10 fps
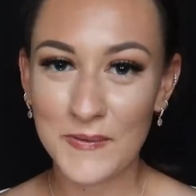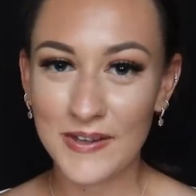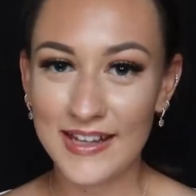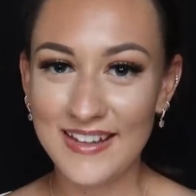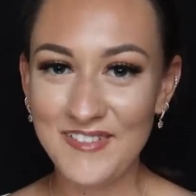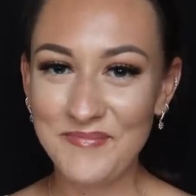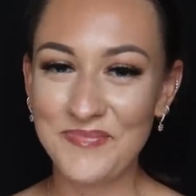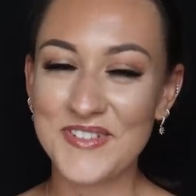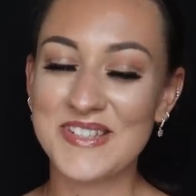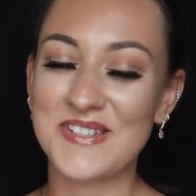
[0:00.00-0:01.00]
Okay,
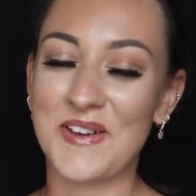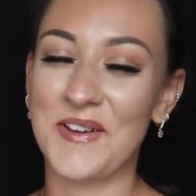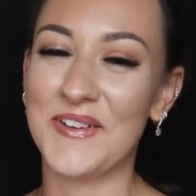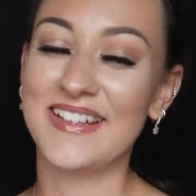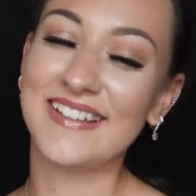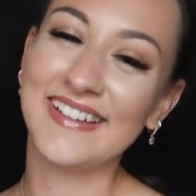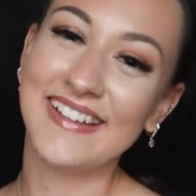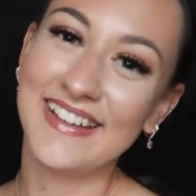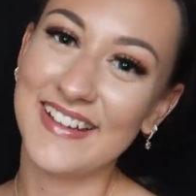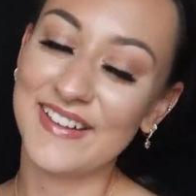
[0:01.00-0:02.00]
so
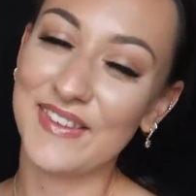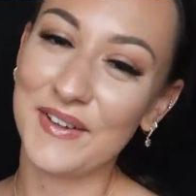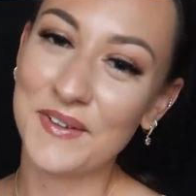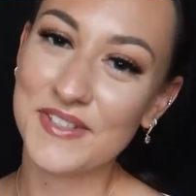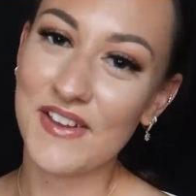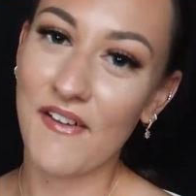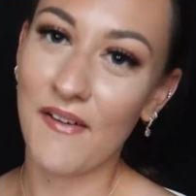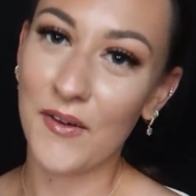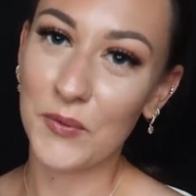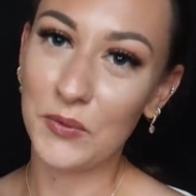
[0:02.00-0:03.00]
those
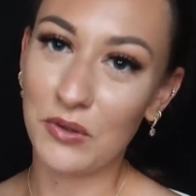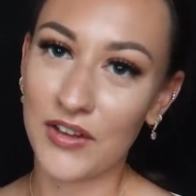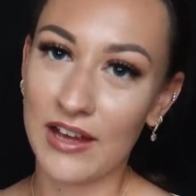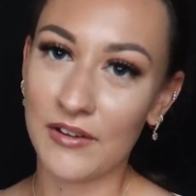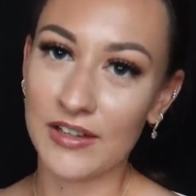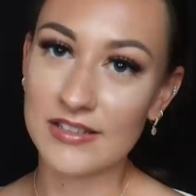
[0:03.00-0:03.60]
are all of our